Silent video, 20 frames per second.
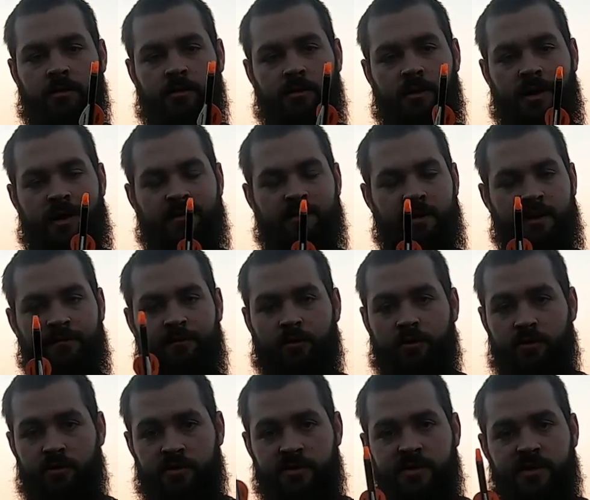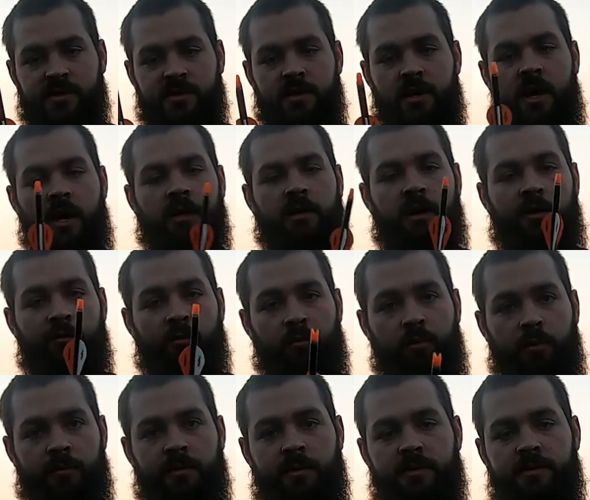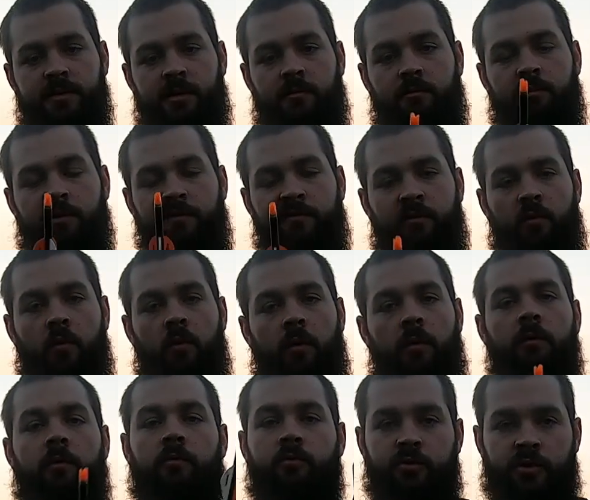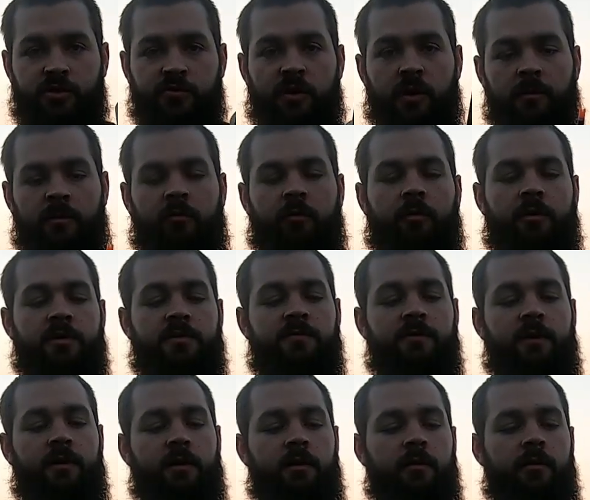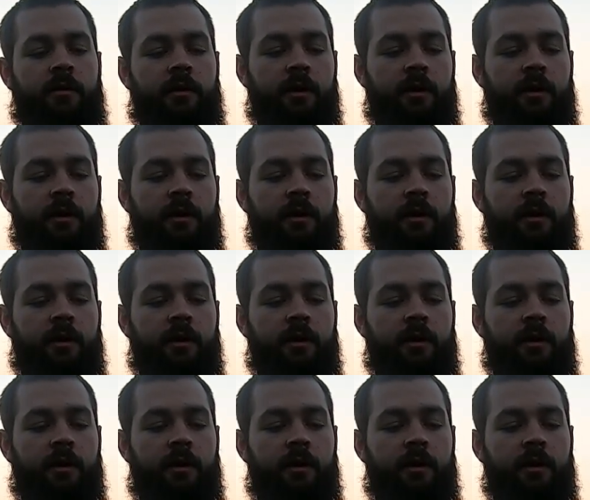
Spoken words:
I had never used this nock, never put this in before, just right before this video,